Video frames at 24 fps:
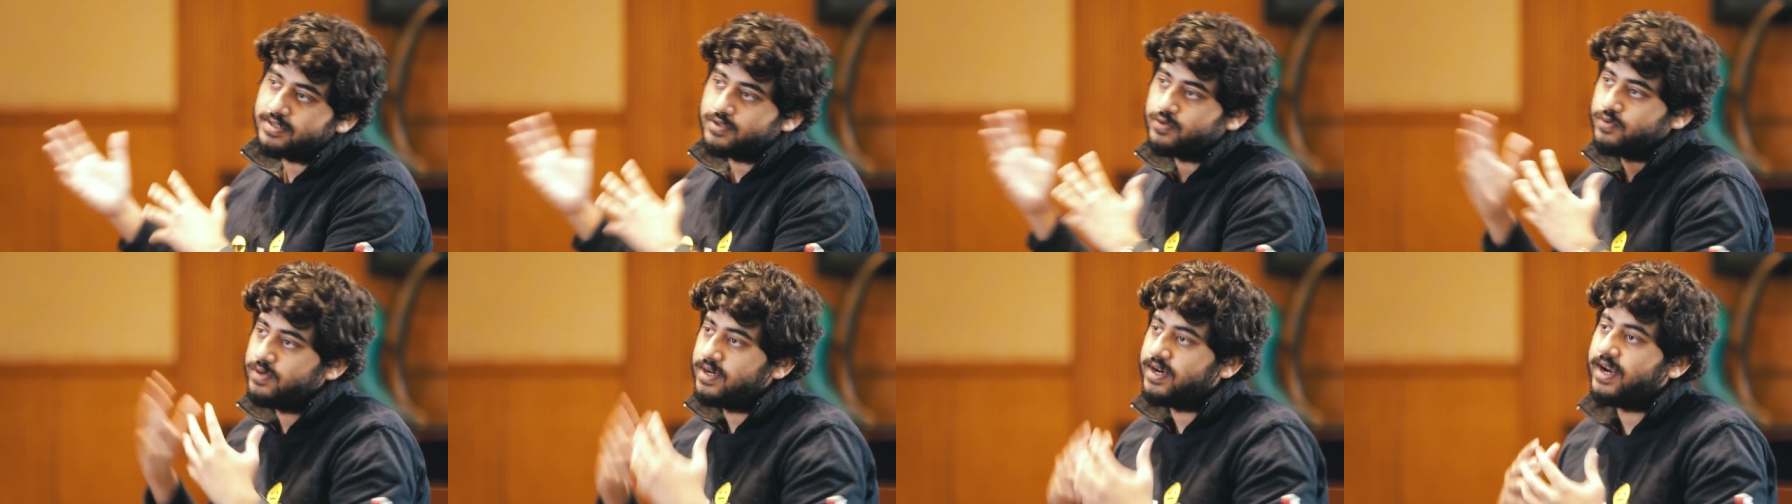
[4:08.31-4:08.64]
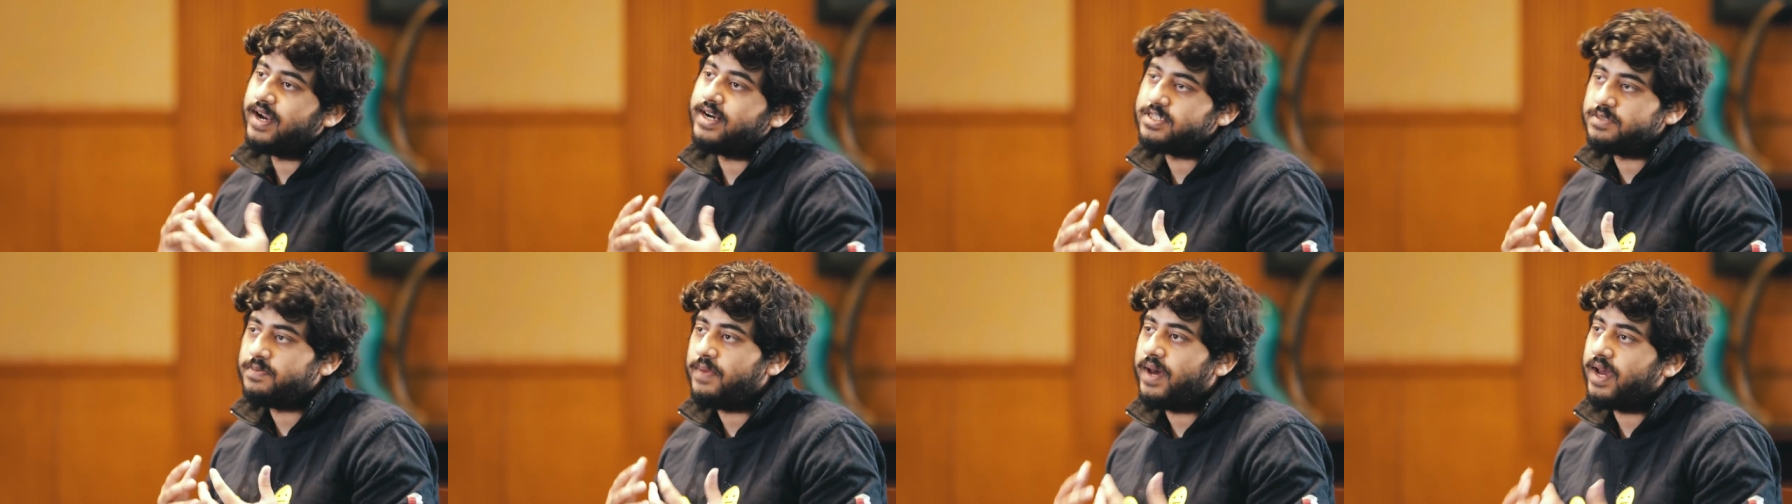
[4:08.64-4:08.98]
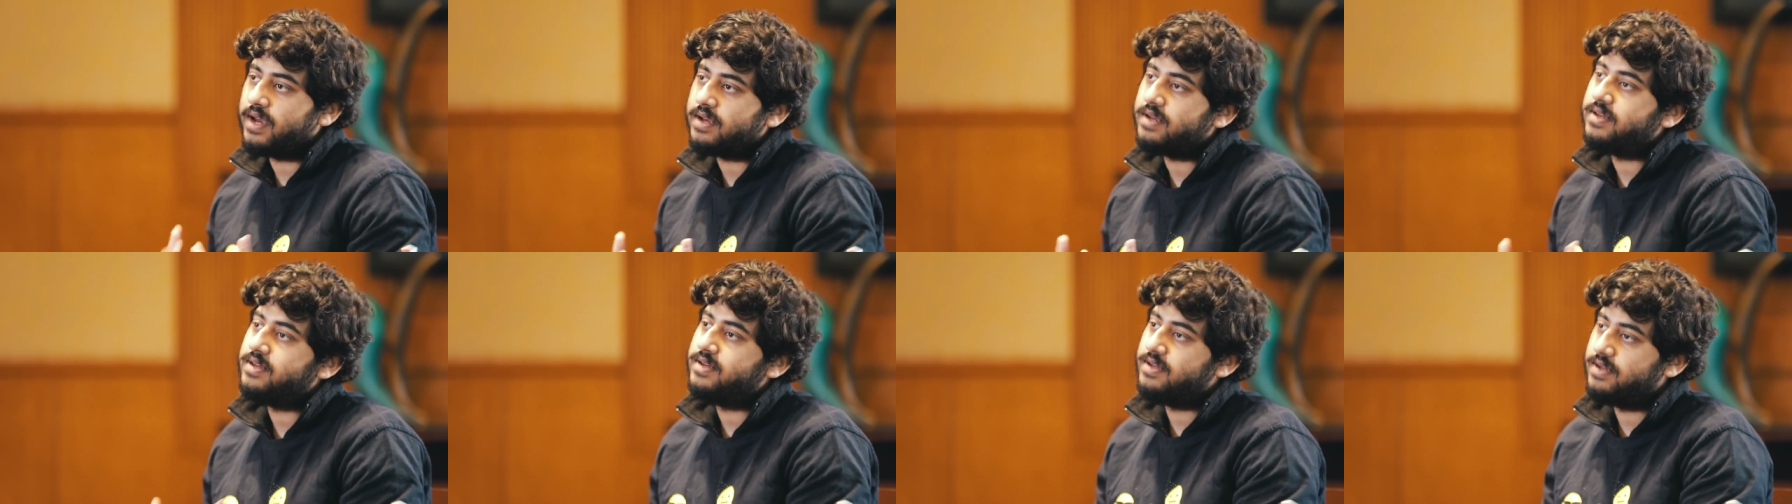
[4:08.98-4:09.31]
student gets
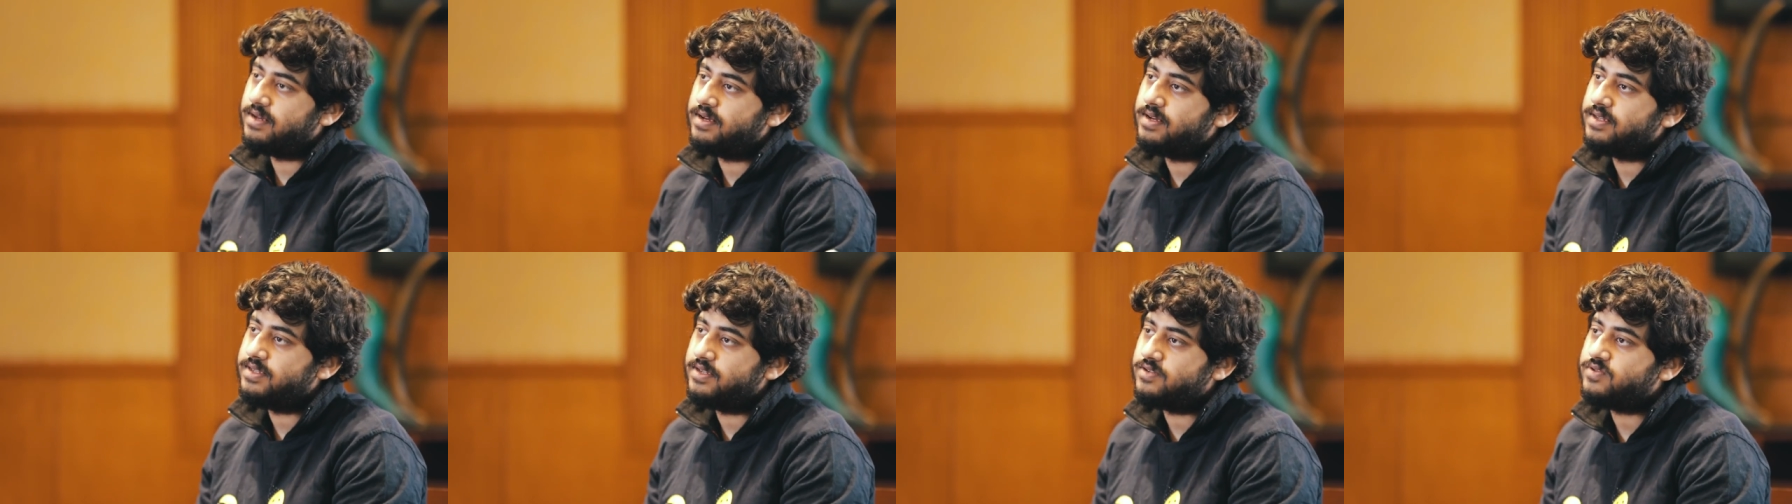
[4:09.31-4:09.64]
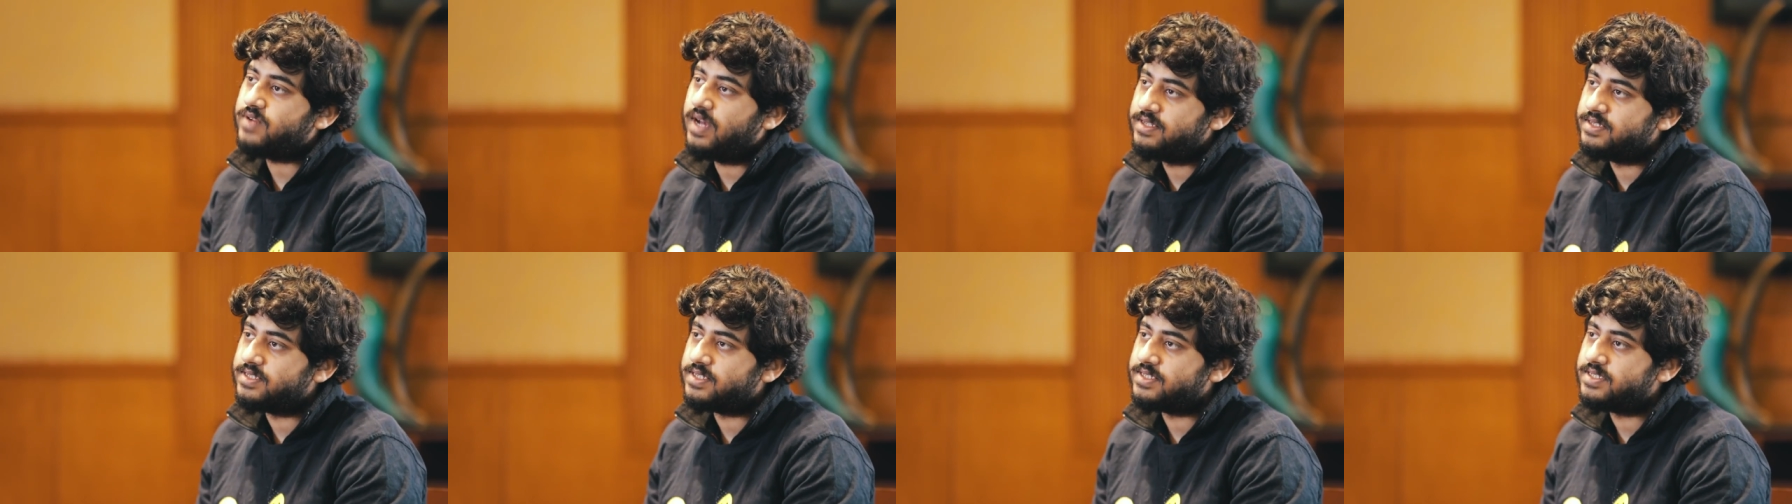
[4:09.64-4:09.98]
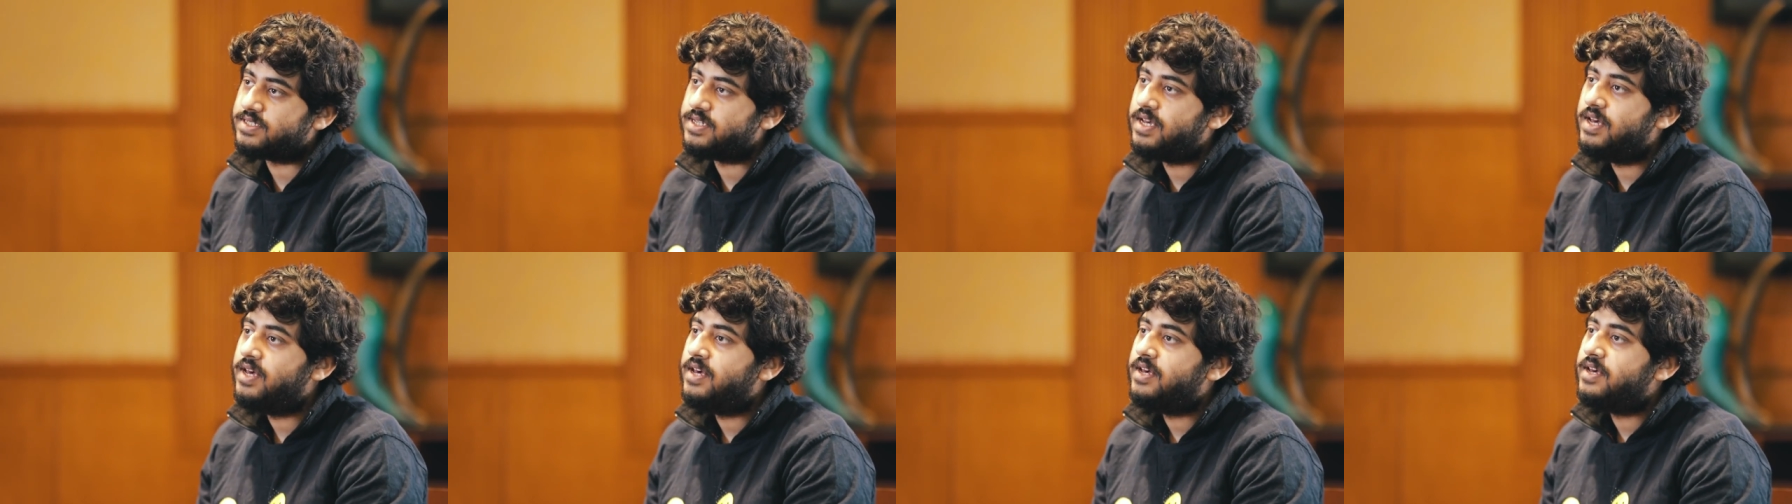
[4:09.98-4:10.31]
back those answers